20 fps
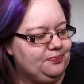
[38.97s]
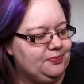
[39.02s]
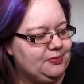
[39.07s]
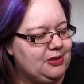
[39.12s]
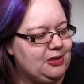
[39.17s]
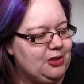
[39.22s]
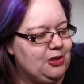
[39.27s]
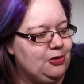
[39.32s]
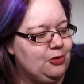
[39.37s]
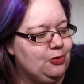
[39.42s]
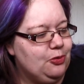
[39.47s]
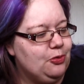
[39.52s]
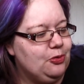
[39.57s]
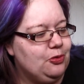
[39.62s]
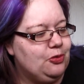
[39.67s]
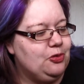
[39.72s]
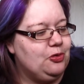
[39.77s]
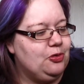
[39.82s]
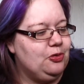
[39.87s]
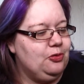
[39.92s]
too
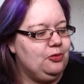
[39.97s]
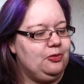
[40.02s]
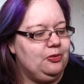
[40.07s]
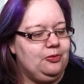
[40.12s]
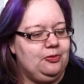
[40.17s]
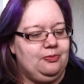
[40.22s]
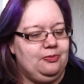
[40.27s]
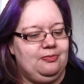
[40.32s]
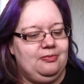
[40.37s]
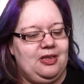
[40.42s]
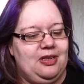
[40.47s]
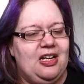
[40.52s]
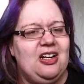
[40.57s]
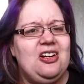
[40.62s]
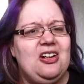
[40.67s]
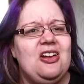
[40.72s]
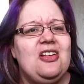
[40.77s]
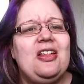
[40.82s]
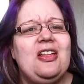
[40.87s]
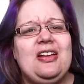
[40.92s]
too I
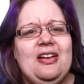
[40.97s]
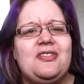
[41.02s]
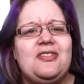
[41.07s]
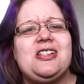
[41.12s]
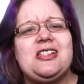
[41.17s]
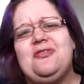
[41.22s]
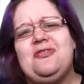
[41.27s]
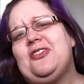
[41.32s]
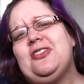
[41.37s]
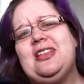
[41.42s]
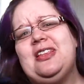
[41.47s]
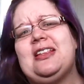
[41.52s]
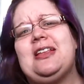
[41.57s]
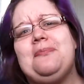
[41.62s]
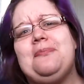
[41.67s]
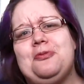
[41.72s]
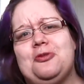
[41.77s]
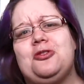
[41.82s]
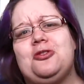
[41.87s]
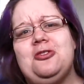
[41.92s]
don't know I've just felt that they
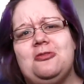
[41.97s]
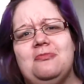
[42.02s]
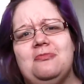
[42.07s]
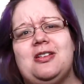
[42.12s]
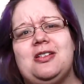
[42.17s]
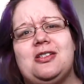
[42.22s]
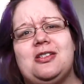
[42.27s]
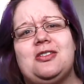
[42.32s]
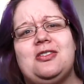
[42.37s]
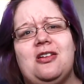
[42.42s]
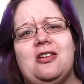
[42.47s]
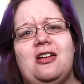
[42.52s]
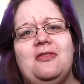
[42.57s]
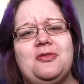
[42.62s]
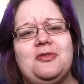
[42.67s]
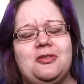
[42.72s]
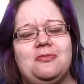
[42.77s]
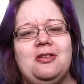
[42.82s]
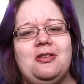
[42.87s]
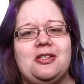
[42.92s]
put too much time
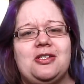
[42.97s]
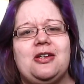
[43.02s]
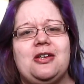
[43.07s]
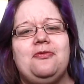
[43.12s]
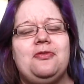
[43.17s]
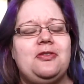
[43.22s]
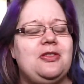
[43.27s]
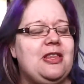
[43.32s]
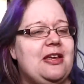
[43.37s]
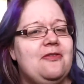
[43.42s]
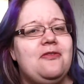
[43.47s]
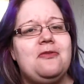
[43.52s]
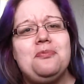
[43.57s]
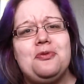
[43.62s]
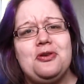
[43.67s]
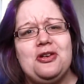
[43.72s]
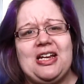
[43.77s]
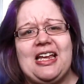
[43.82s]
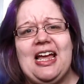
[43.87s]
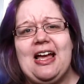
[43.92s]
too much effort they even
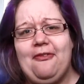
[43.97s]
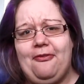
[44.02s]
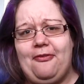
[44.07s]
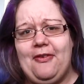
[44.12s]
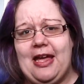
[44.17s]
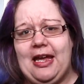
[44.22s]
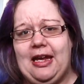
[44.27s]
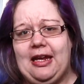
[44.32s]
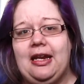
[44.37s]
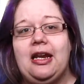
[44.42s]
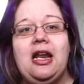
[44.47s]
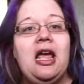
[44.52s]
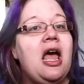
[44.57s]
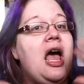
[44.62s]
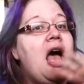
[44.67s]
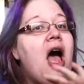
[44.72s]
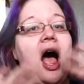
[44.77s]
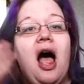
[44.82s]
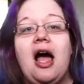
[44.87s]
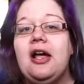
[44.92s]
put a cafe in
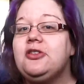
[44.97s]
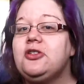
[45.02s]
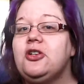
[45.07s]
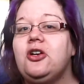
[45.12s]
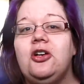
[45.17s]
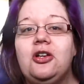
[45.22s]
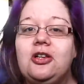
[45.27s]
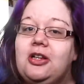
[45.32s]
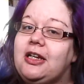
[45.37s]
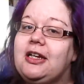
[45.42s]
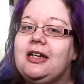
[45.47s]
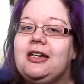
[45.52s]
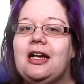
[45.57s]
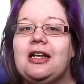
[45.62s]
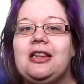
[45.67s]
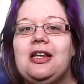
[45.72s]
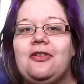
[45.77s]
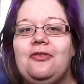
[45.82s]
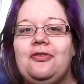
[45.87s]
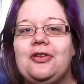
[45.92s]
I totally I
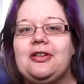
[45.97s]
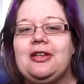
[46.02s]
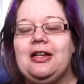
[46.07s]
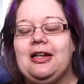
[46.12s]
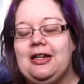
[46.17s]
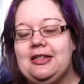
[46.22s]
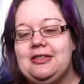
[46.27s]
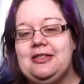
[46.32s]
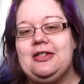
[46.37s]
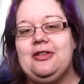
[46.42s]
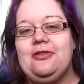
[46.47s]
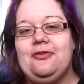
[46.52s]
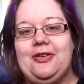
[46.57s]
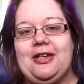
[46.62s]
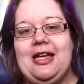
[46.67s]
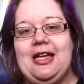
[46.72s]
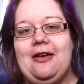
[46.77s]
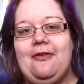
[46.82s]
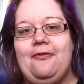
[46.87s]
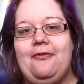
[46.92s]
love the idea of a
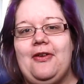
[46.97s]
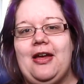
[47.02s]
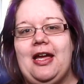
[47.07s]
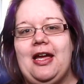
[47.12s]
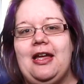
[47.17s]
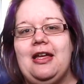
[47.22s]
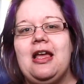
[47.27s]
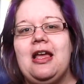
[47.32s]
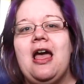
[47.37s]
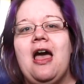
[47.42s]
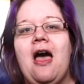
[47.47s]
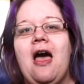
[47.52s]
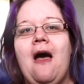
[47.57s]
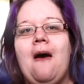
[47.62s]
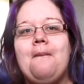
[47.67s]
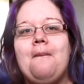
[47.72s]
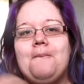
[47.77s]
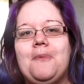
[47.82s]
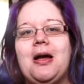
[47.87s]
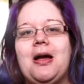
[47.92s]
cafe
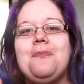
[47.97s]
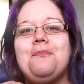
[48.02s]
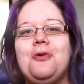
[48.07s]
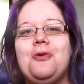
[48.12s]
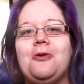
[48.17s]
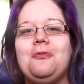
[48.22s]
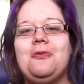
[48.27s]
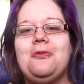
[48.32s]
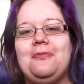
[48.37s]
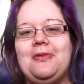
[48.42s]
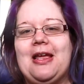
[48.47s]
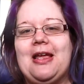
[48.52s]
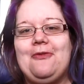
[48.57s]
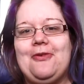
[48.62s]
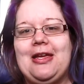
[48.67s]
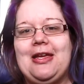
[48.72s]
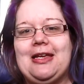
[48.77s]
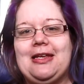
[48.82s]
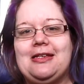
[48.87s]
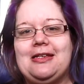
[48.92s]
my problem now
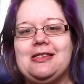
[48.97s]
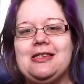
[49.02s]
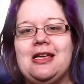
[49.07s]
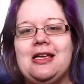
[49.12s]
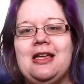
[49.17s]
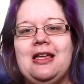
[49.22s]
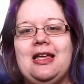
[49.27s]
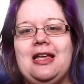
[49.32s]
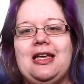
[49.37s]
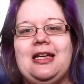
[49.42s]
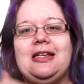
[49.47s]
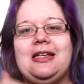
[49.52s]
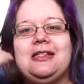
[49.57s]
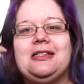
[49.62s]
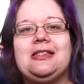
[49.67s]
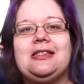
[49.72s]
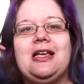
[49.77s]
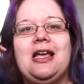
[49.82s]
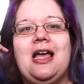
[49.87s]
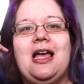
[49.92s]
is
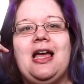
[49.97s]
is